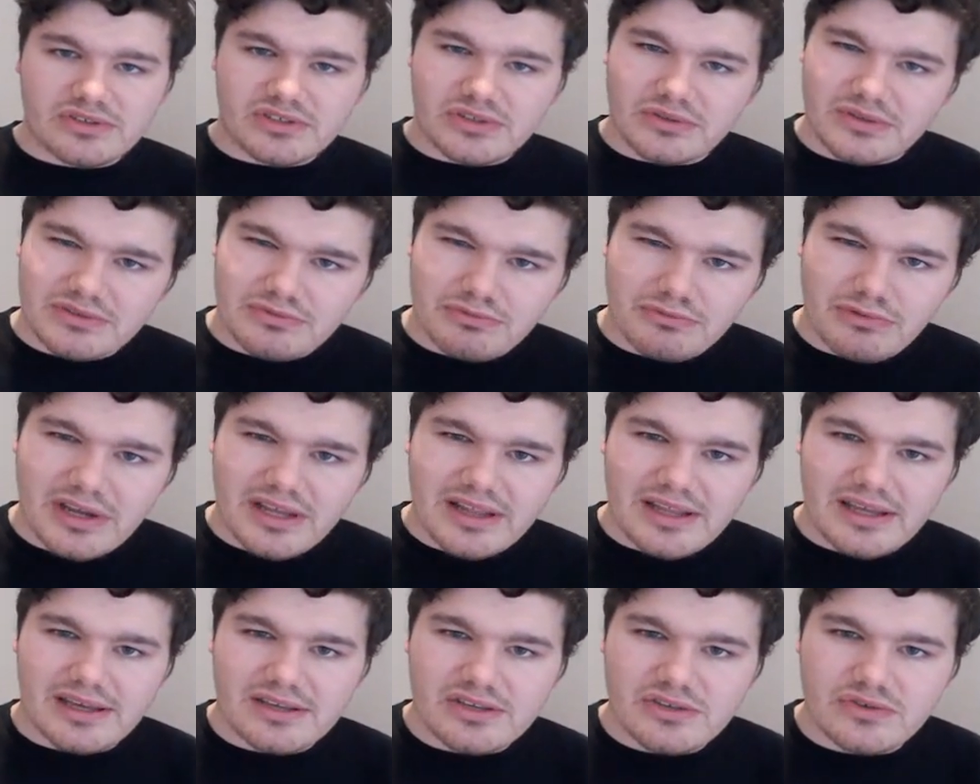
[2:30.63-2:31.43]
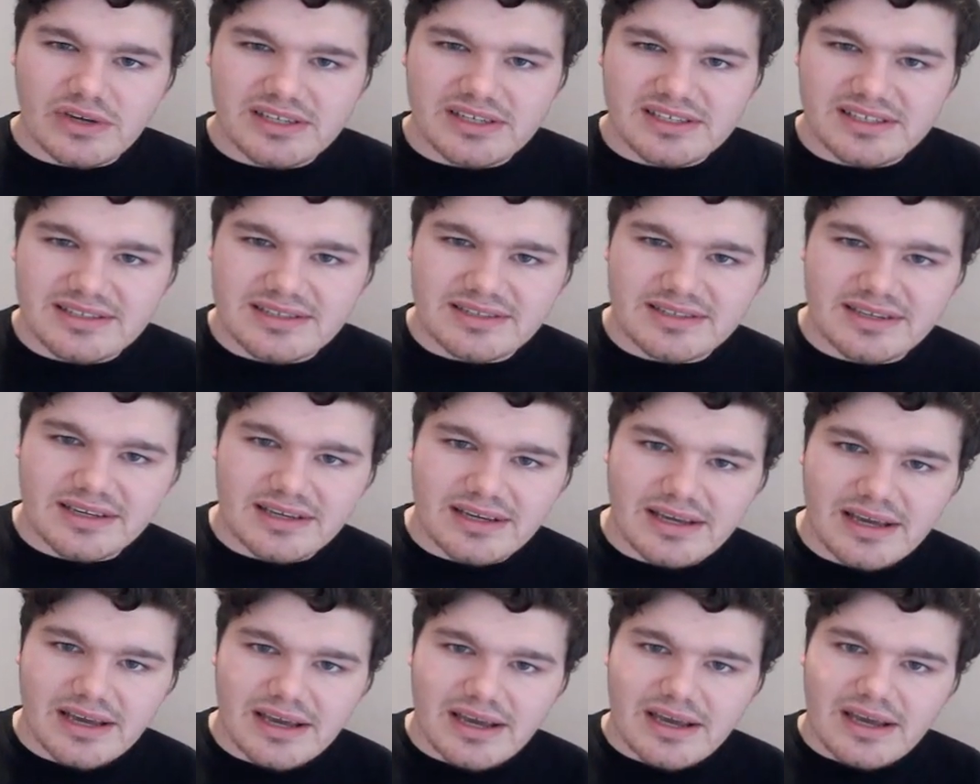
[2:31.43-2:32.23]
So it's really interesting to
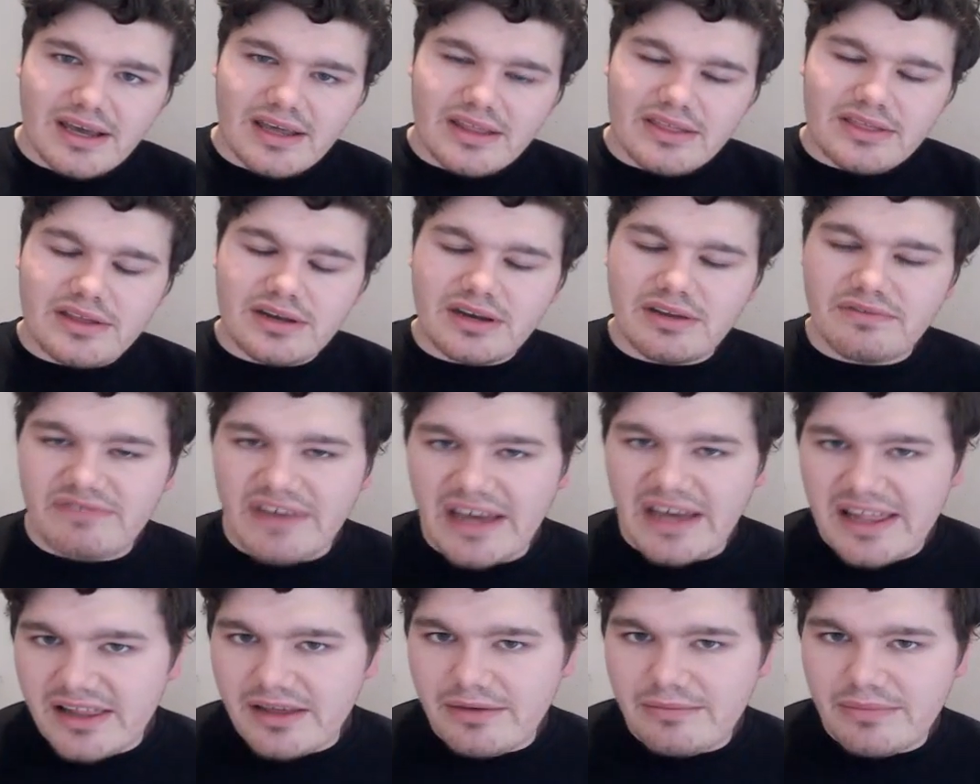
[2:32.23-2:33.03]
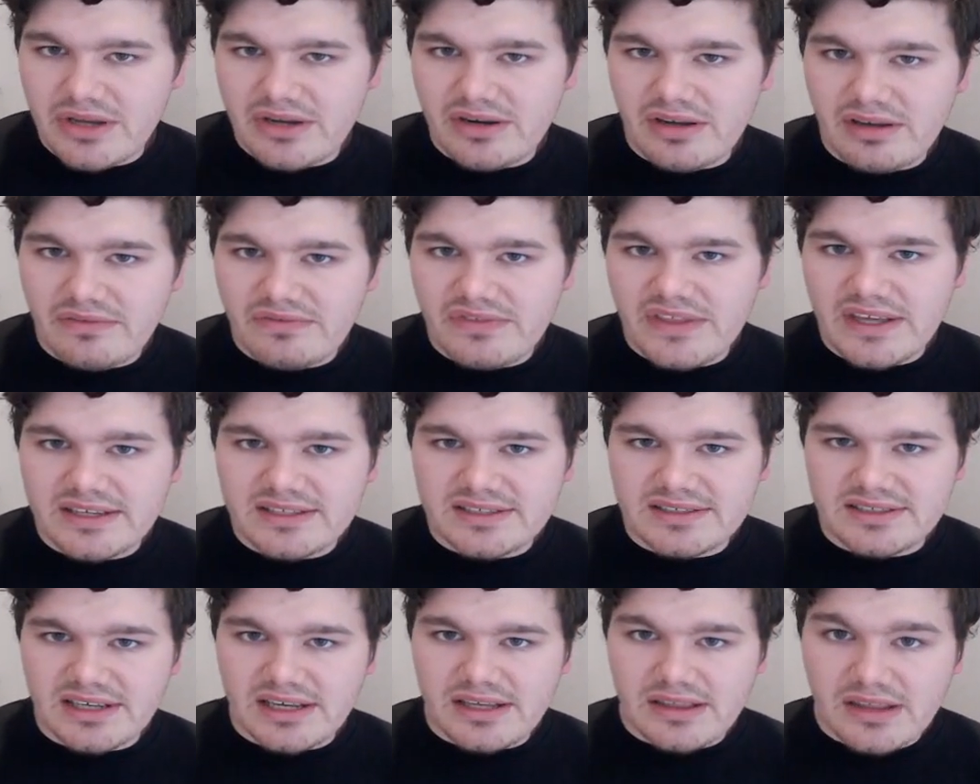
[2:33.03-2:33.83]
see the development of
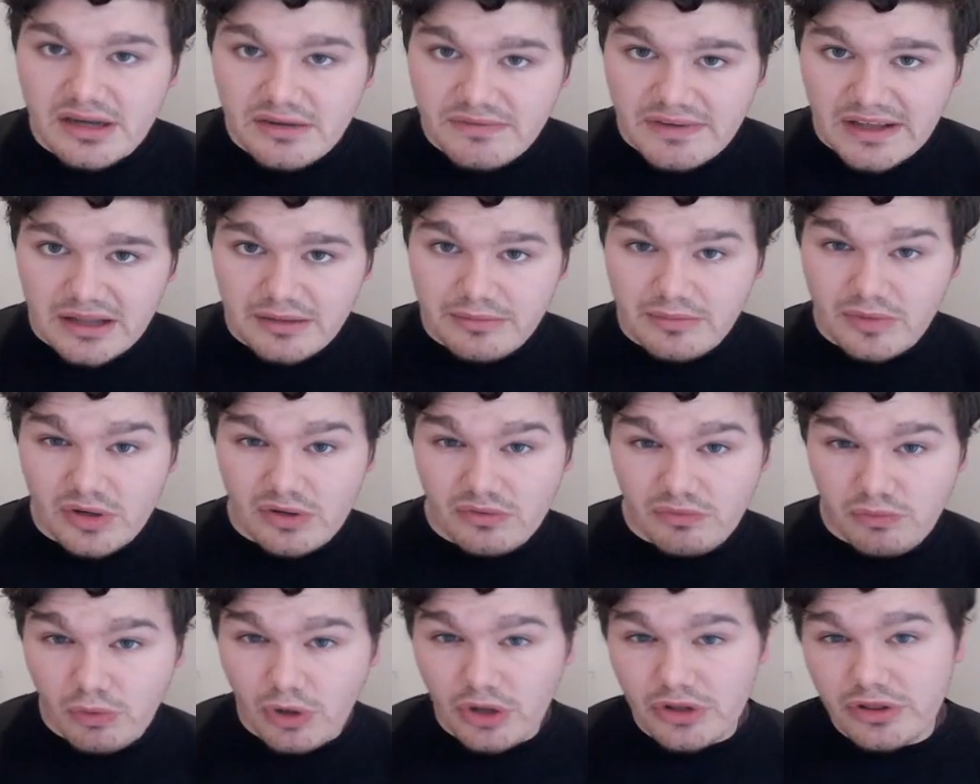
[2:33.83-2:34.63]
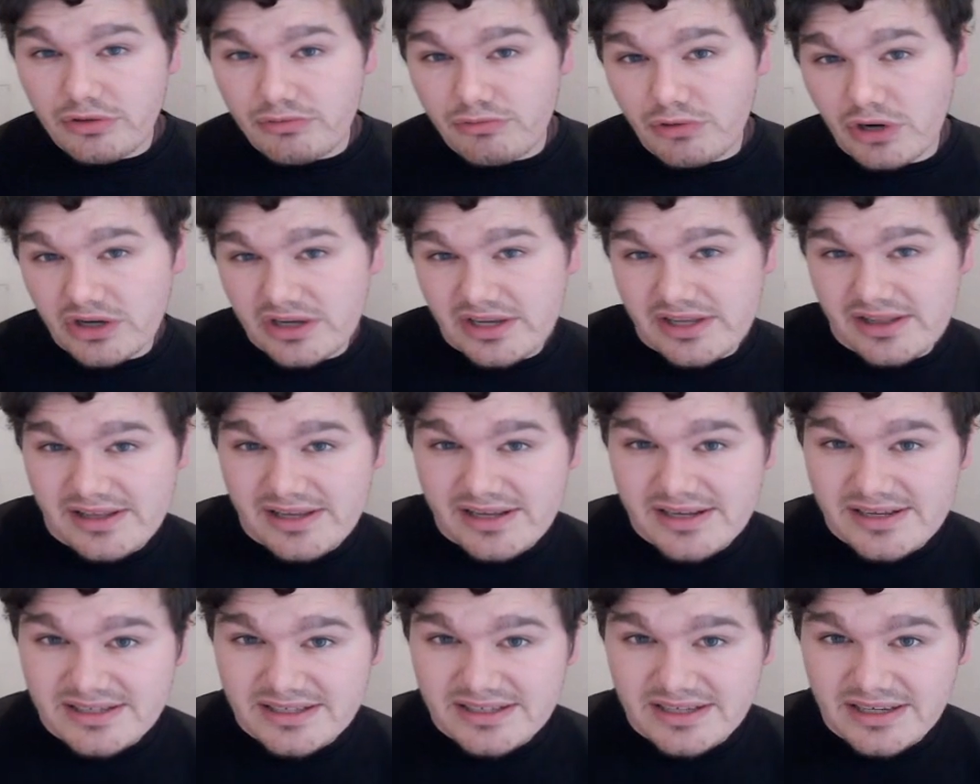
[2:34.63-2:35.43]
this scene, the development of, one, the Rocket
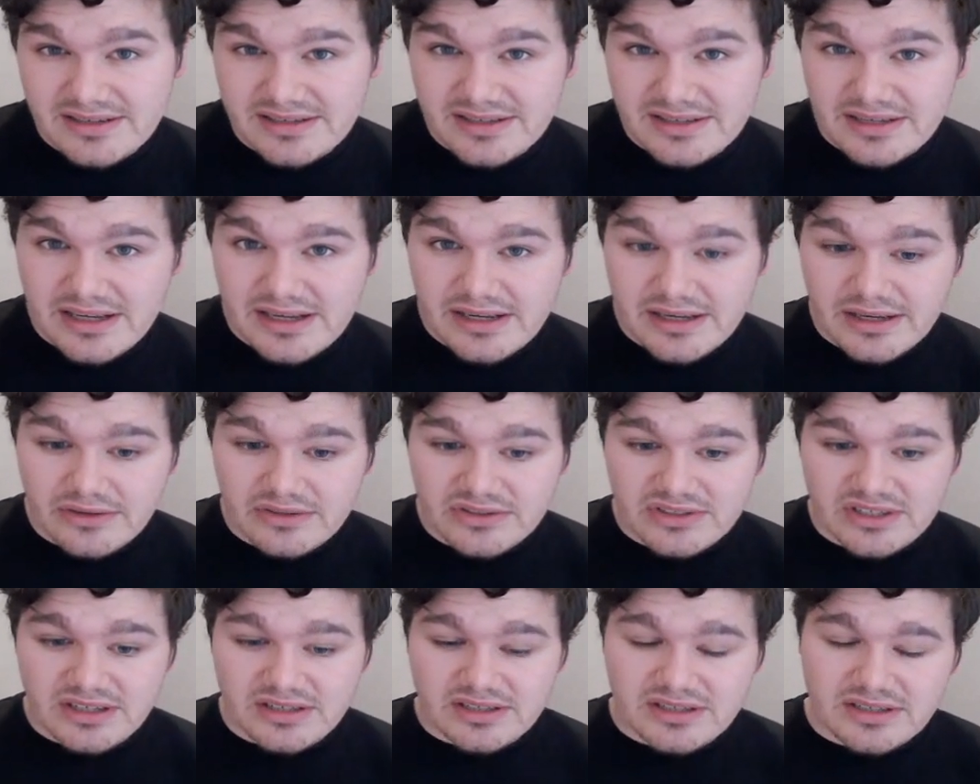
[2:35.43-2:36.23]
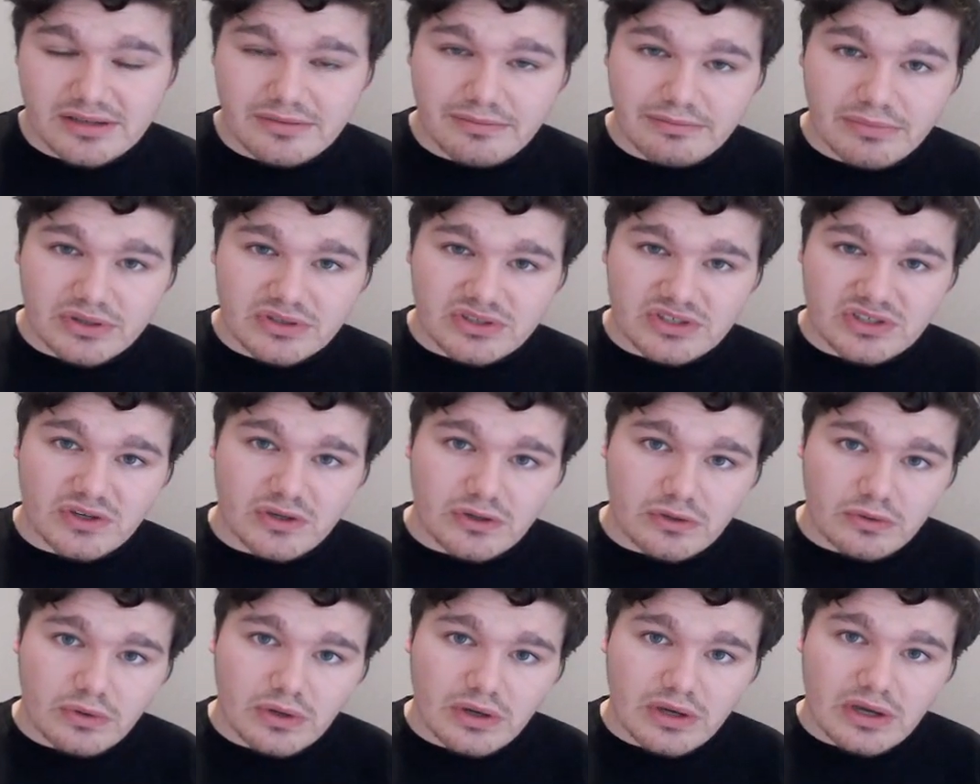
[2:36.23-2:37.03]
League scene as an ecosystem, but
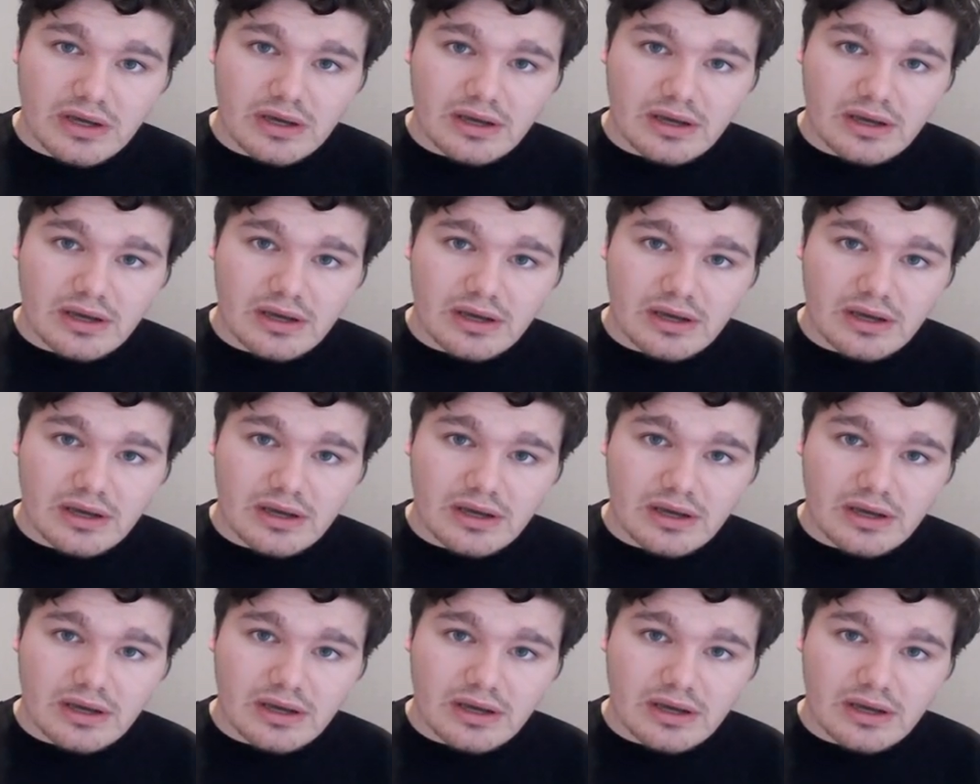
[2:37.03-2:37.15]
two,